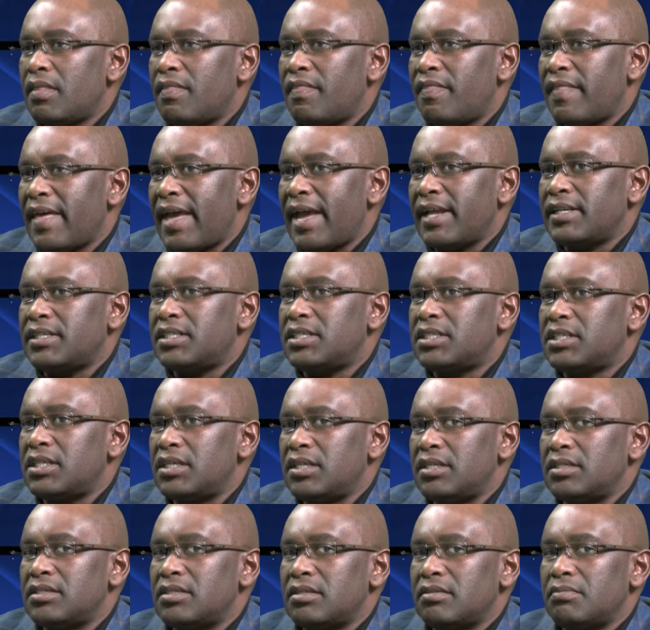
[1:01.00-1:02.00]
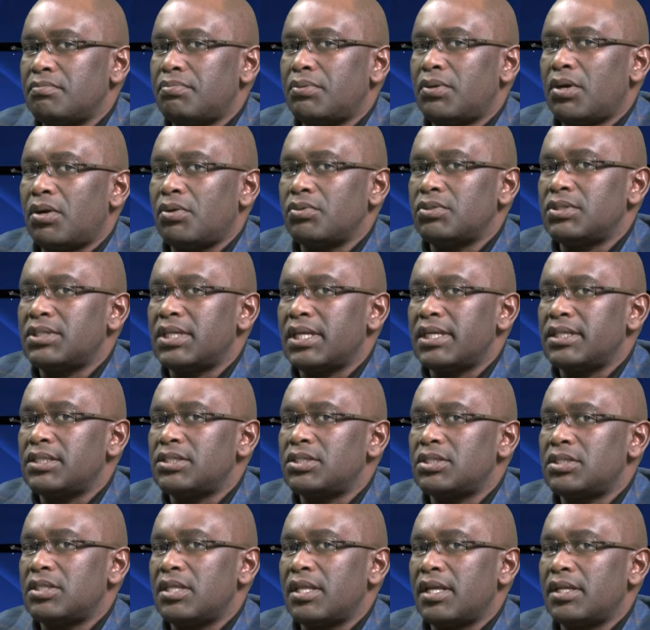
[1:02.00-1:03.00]
That is a
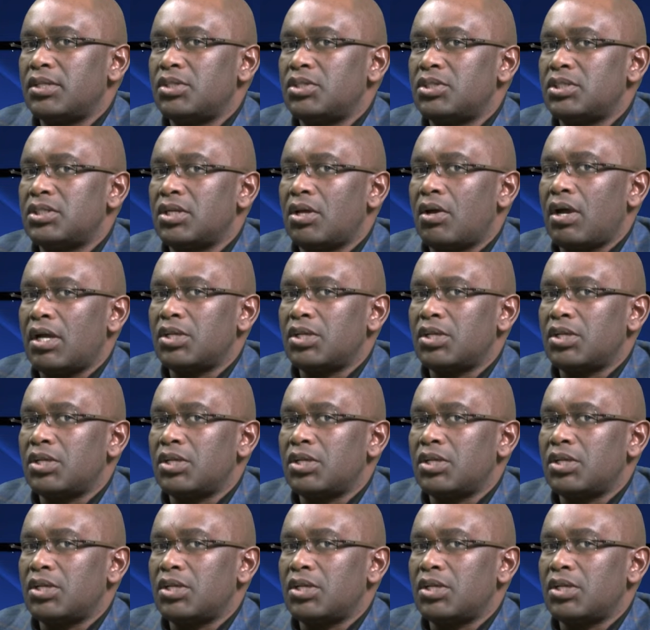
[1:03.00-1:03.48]
process that